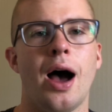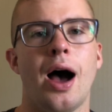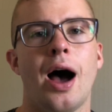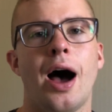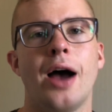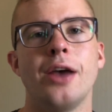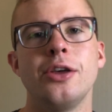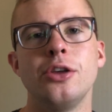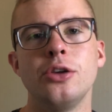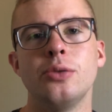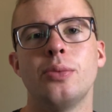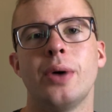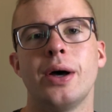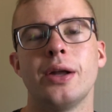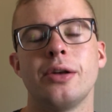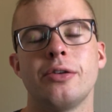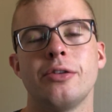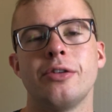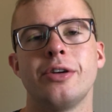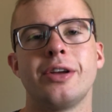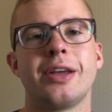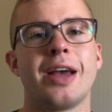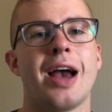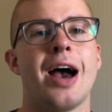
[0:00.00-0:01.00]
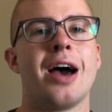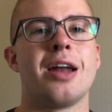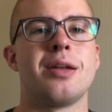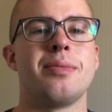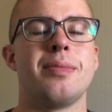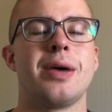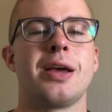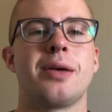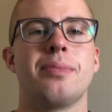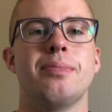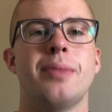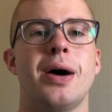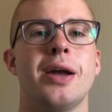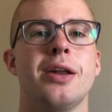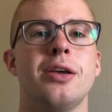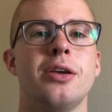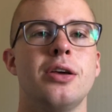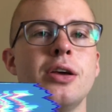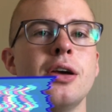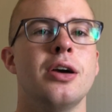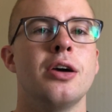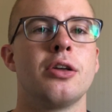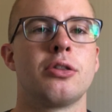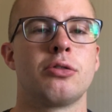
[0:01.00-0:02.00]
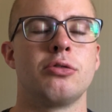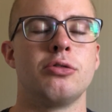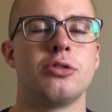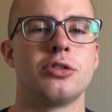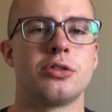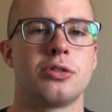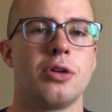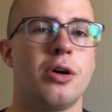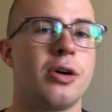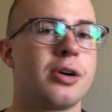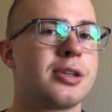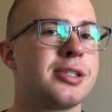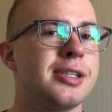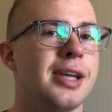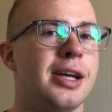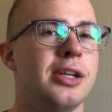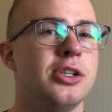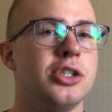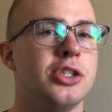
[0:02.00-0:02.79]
Are you wondering how to make money through stocks and